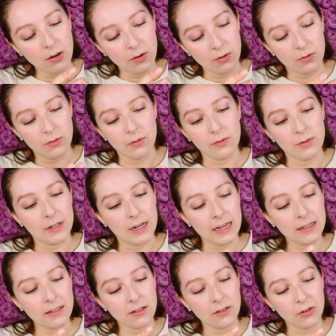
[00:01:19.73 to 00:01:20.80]
Ooh,
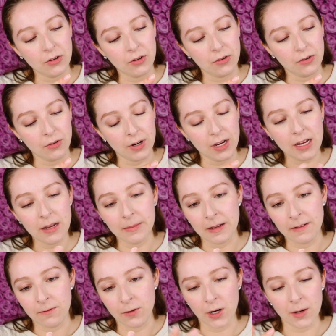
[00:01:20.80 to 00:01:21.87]
nice creamy
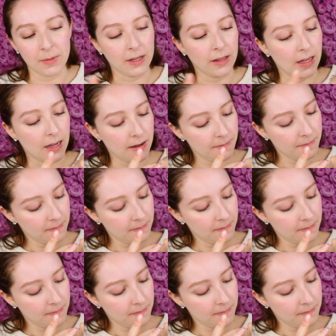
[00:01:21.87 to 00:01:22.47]
formula.